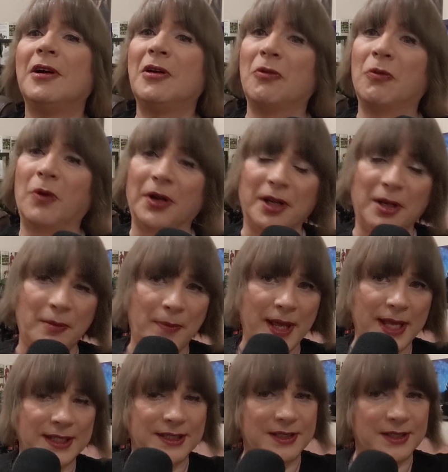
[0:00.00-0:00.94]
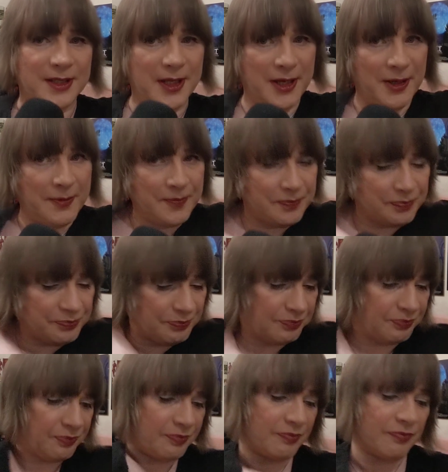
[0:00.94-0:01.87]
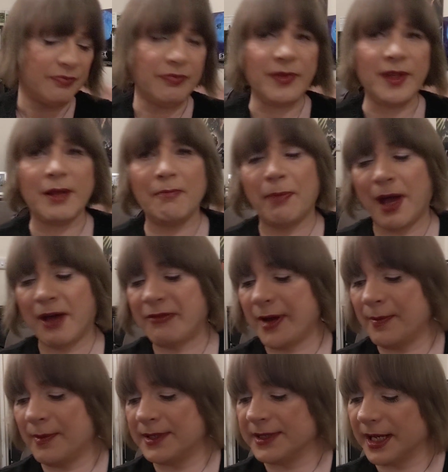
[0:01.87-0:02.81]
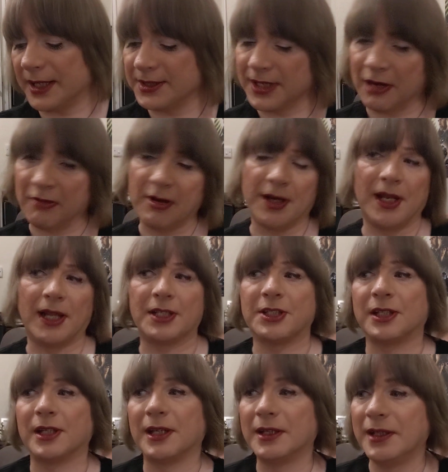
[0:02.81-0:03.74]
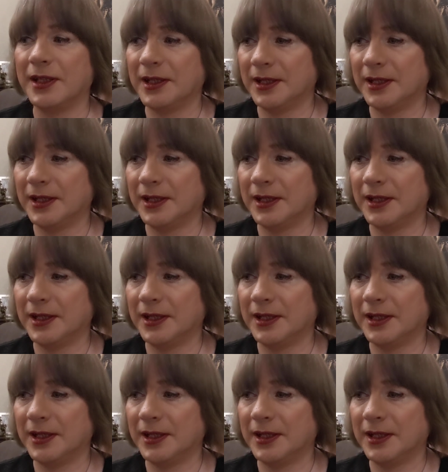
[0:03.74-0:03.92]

one of the best Bat Family titles I read last year.